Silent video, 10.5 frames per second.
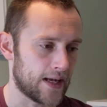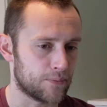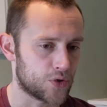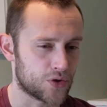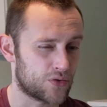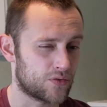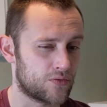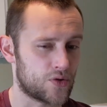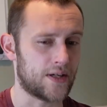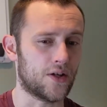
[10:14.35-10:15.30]
I'm just
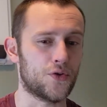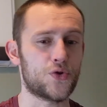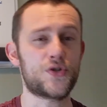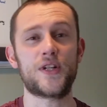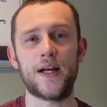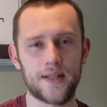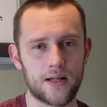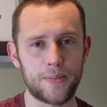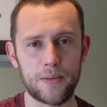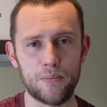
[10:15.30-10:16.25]
trying to understand
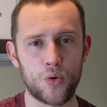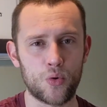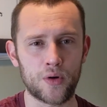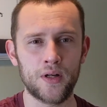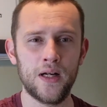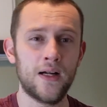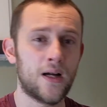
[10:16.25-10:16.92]
it a bit more,